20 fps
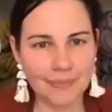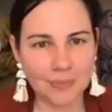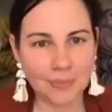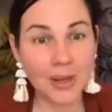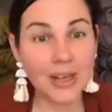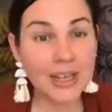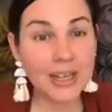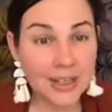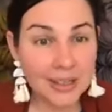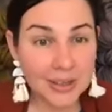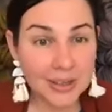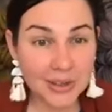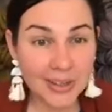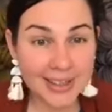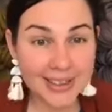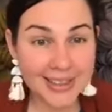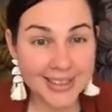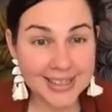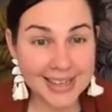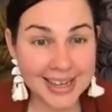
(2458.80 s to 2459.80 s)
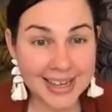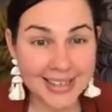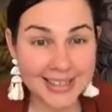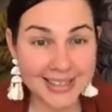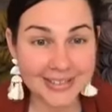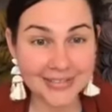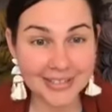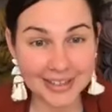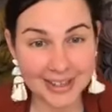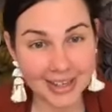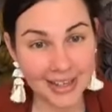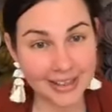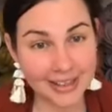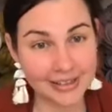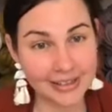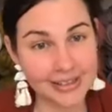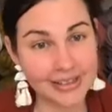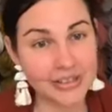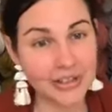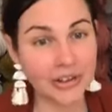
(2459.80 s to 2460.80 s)
going to look at the 10 different
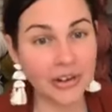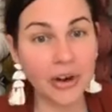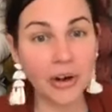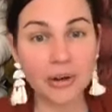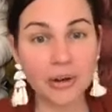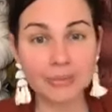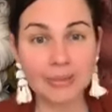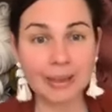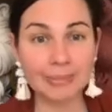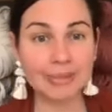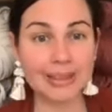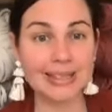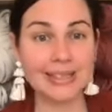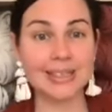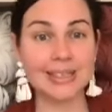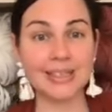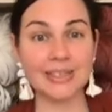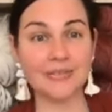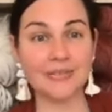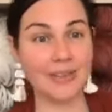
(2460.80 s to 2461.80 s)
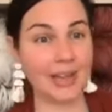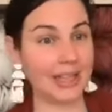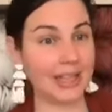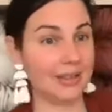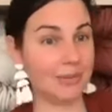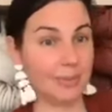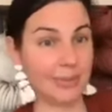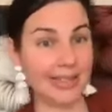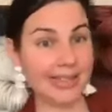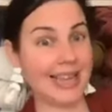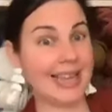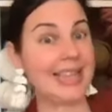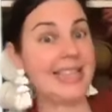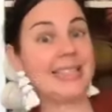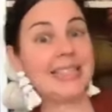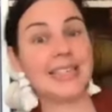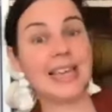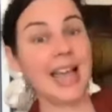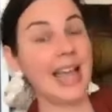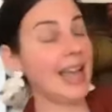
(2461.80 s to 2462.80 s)
colors. So Homelea Bliss is available in
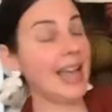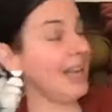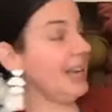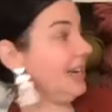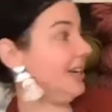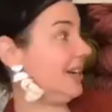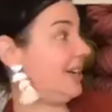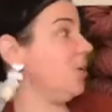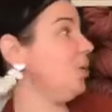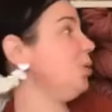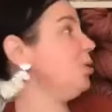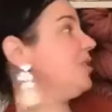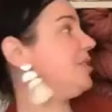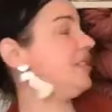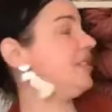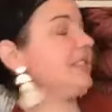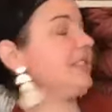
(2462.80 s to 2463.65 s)
10 gorgeous